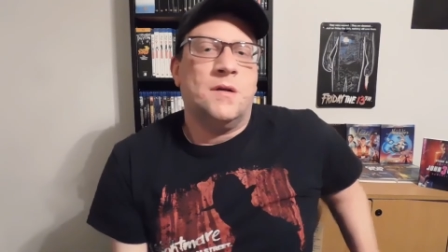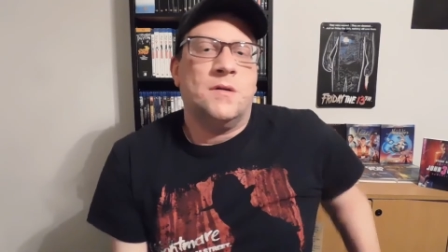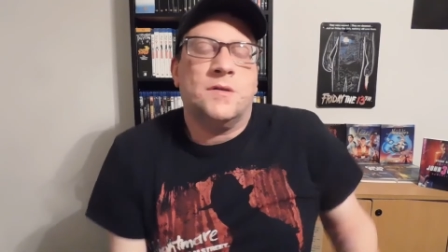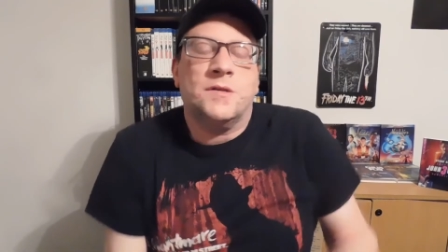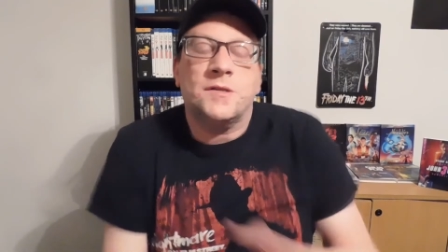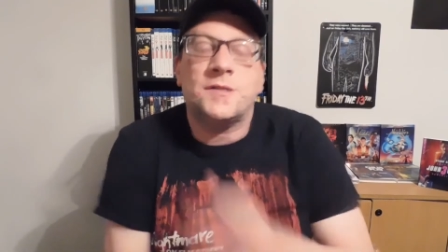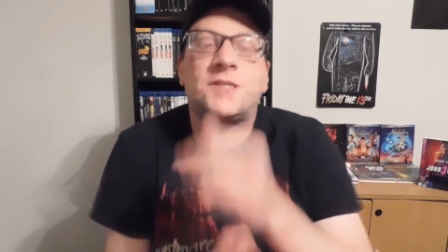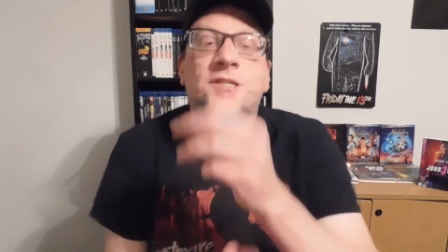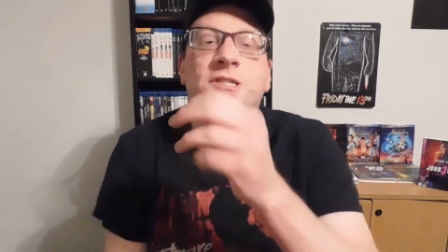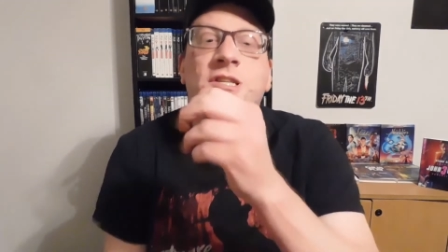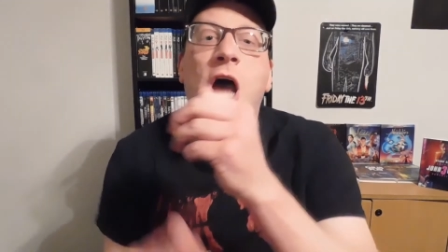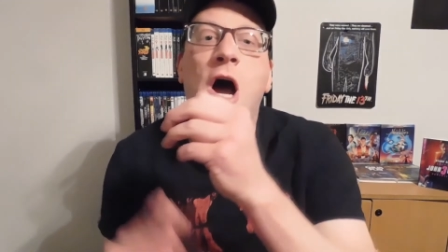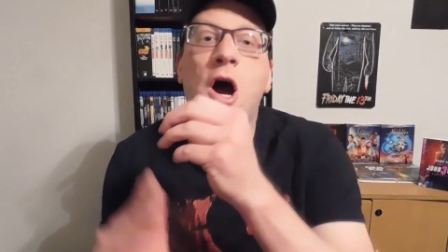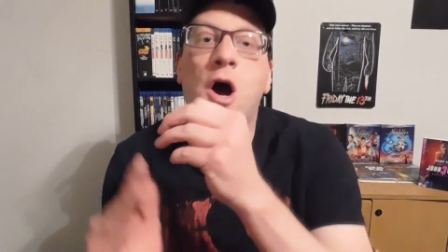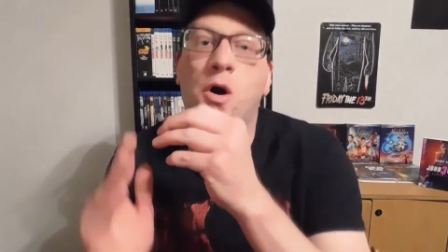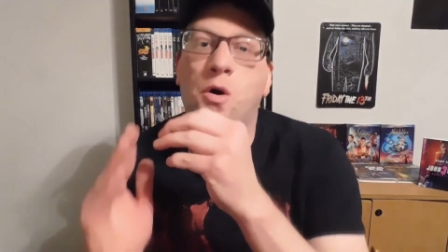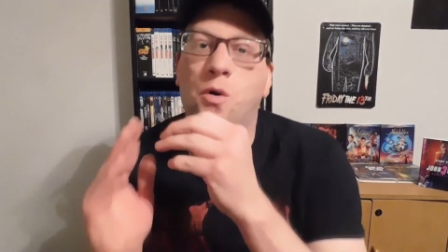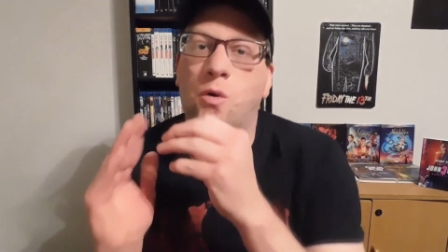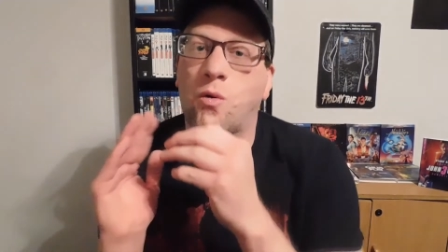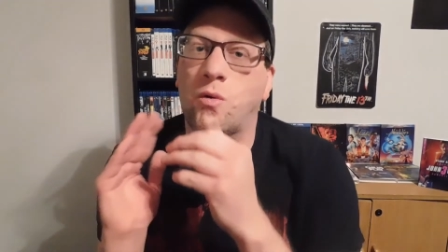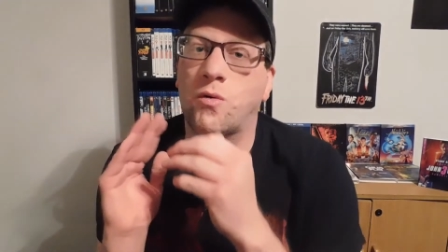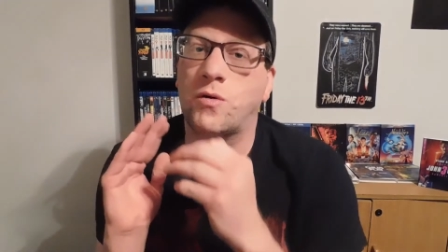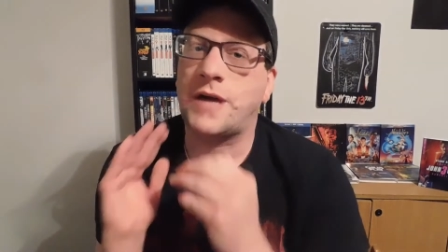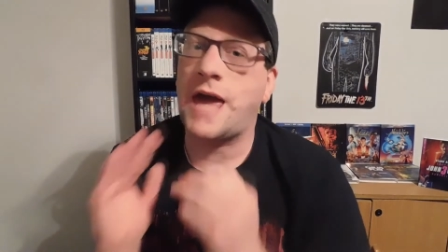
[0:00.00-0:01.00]

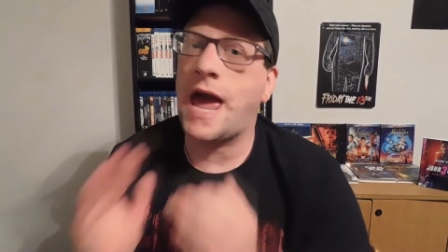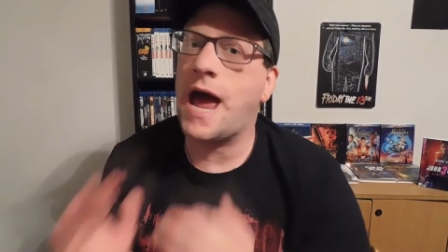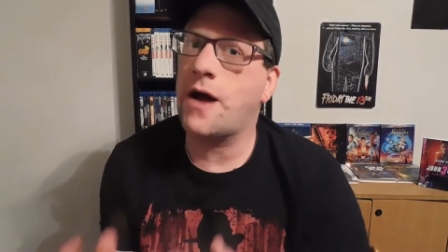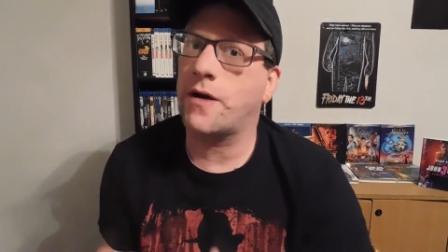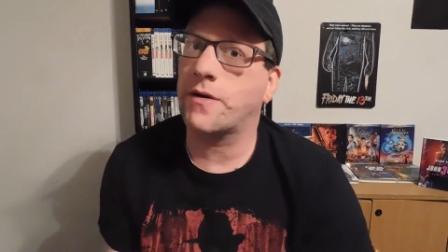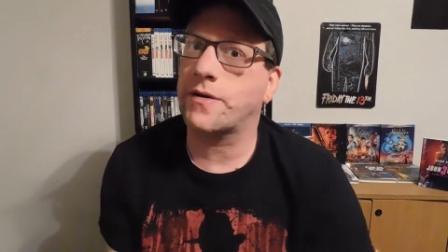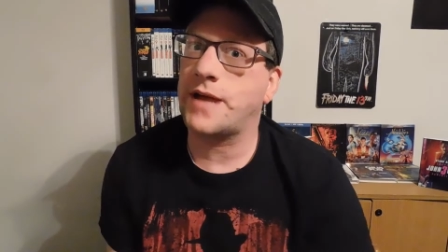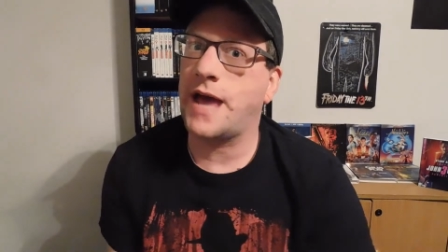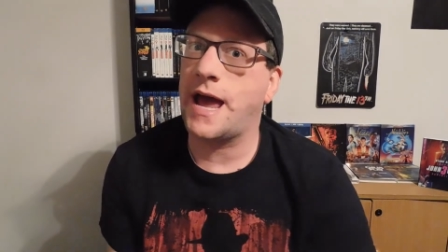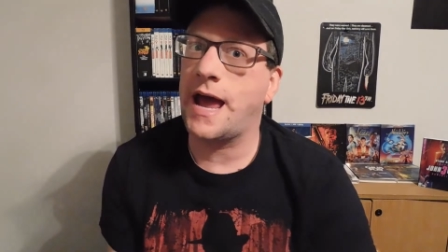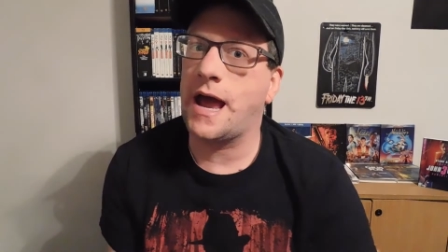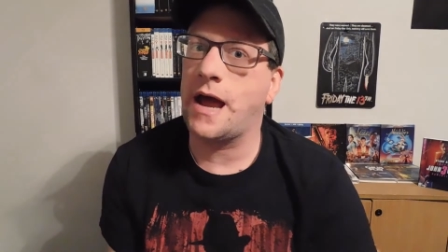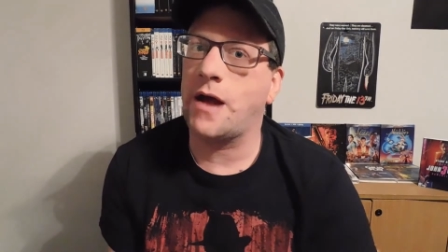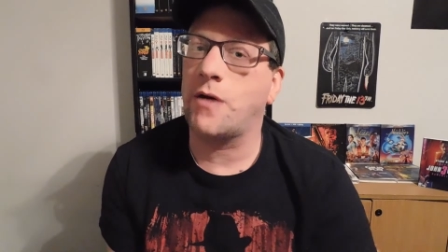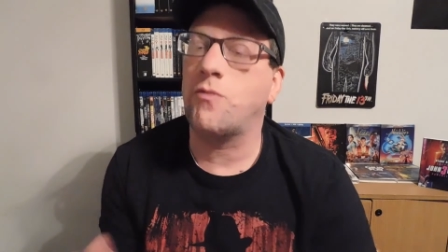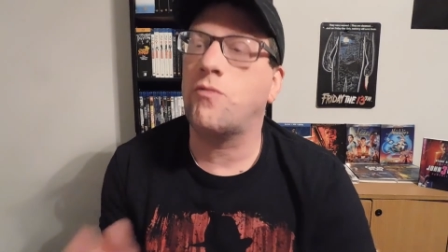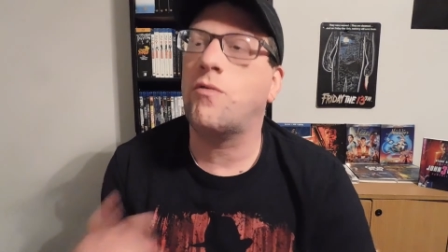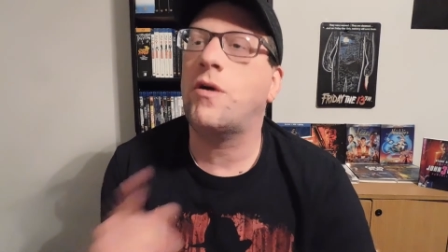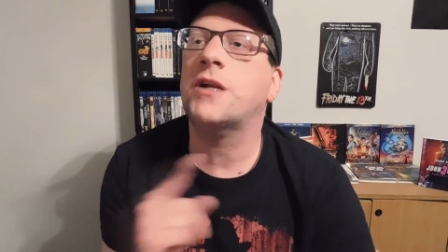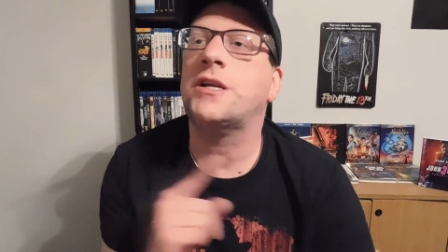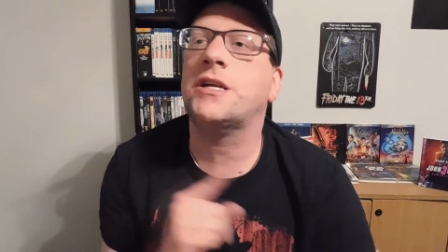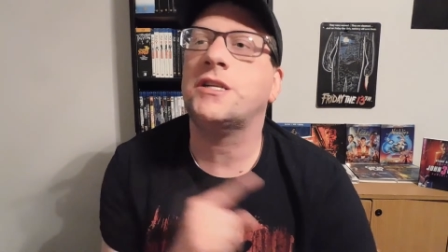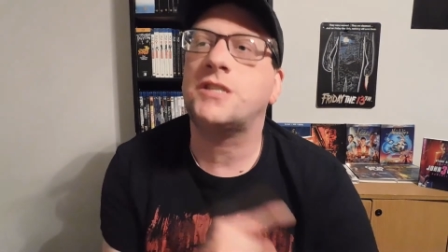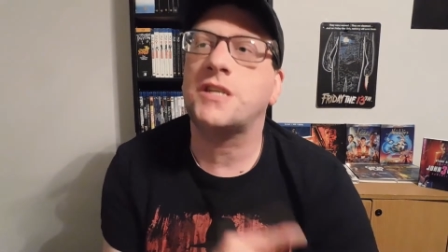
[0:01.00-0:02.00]
So, Countdown,
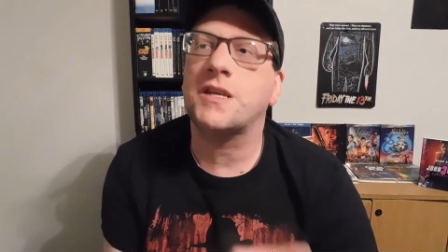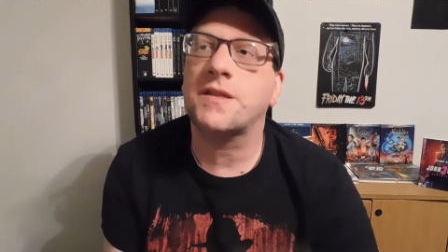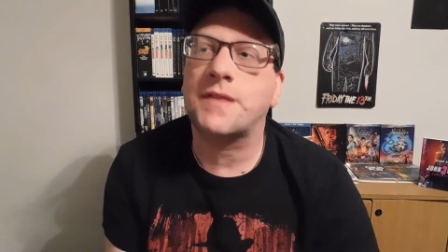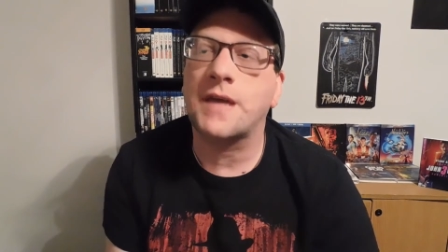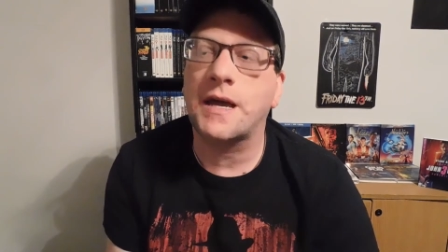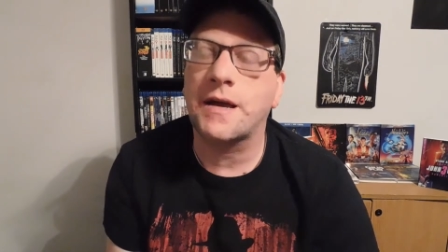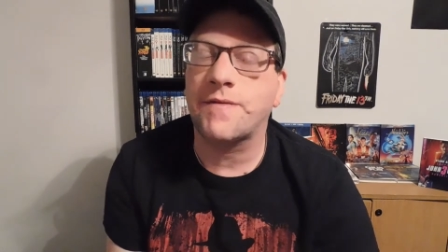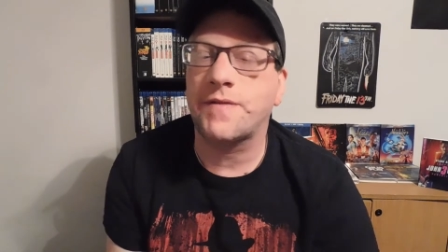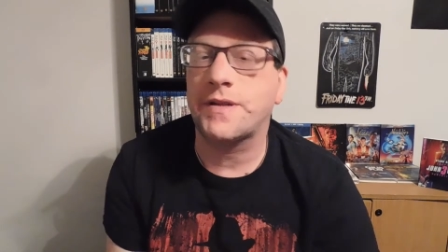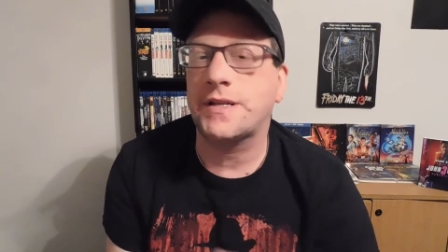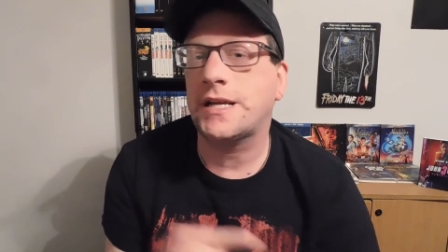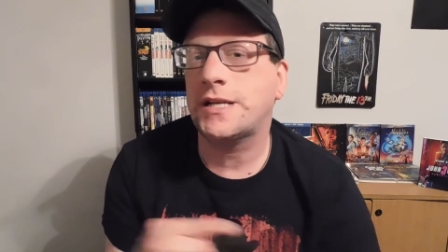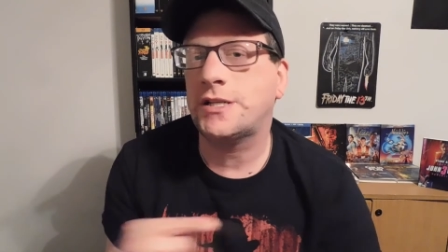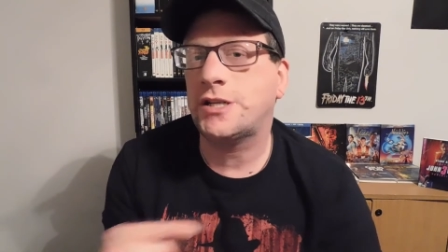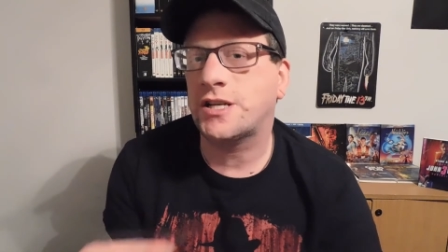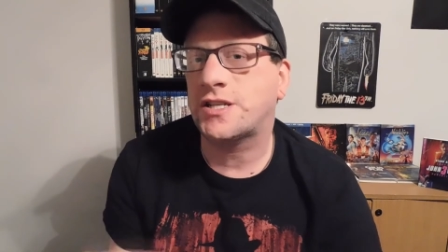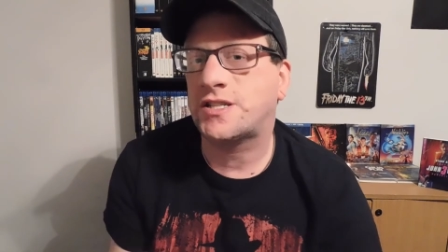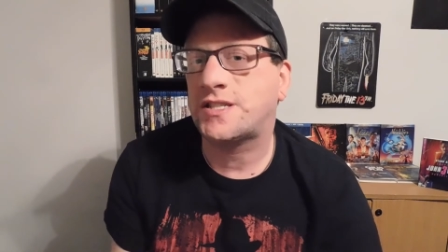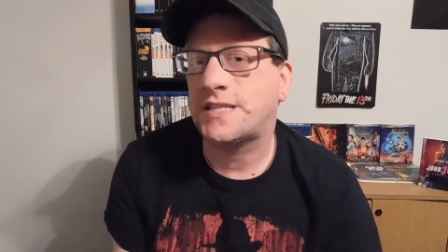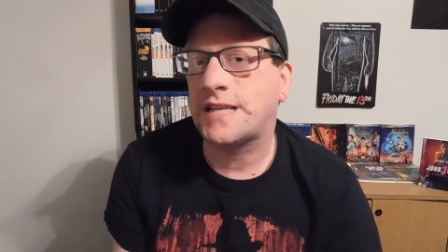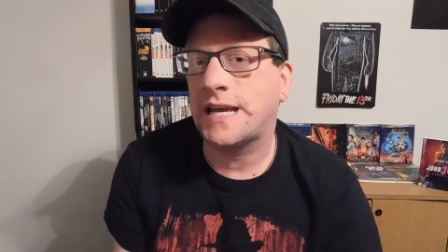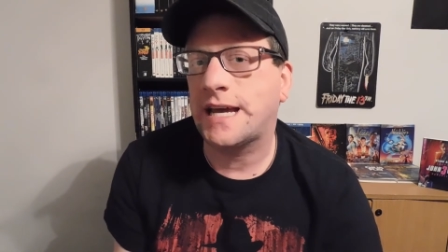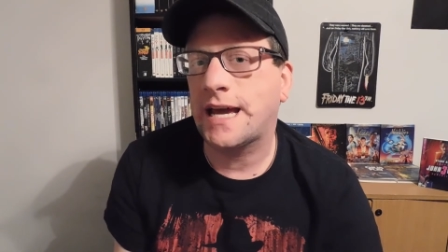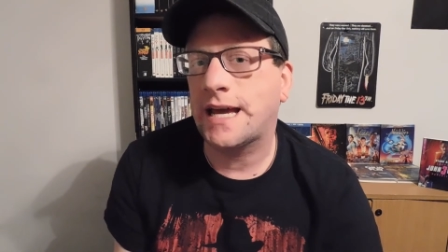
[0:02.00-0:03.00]
what did you think of it? Did you
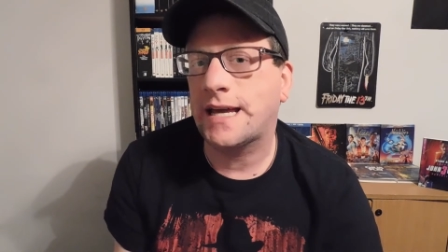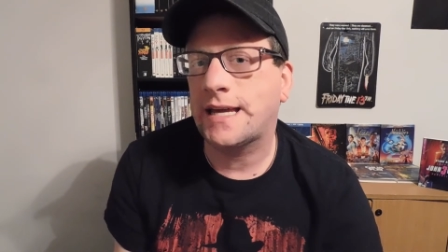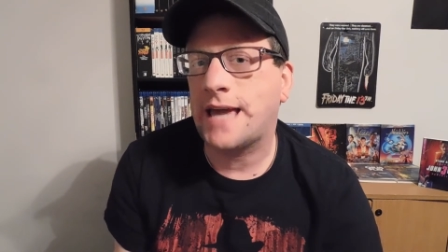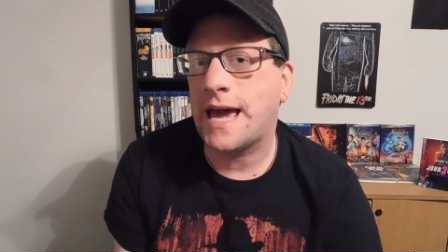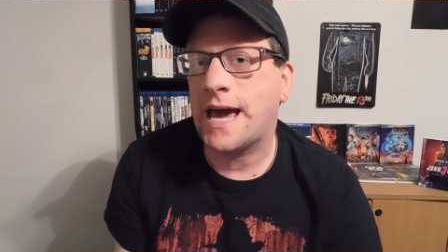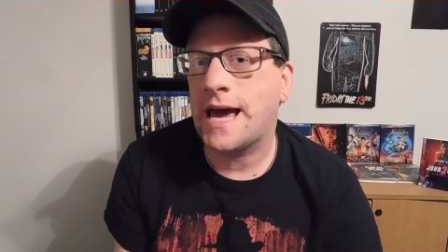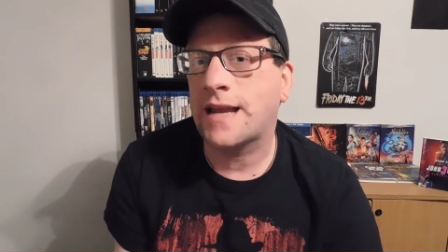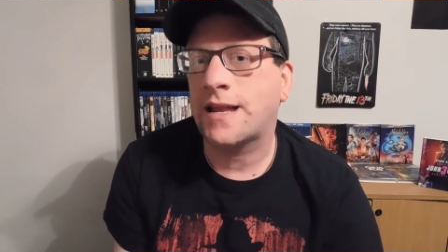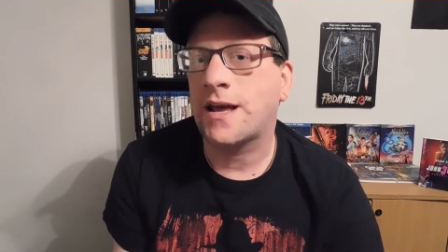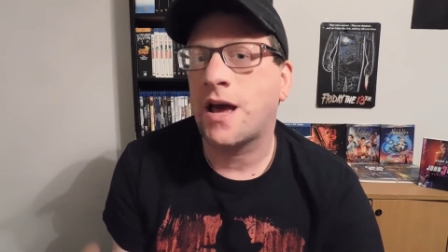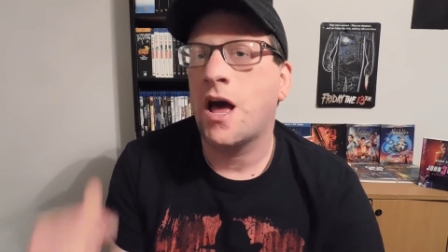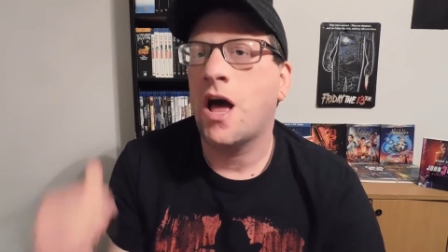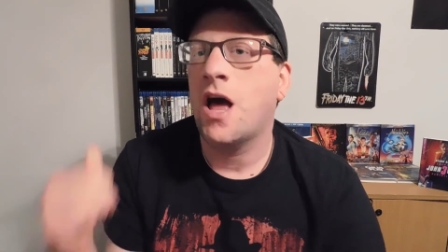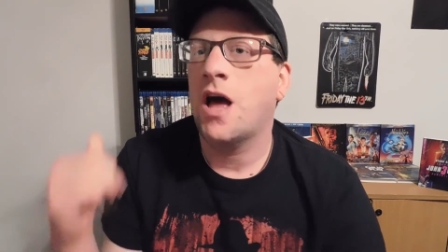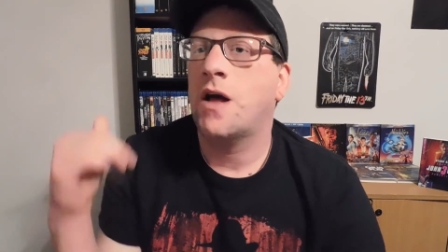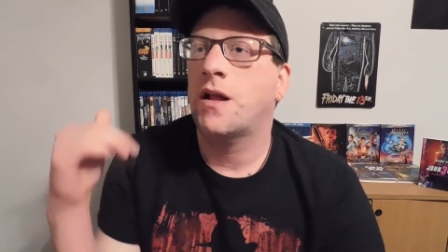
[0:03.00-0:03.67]
see it yet?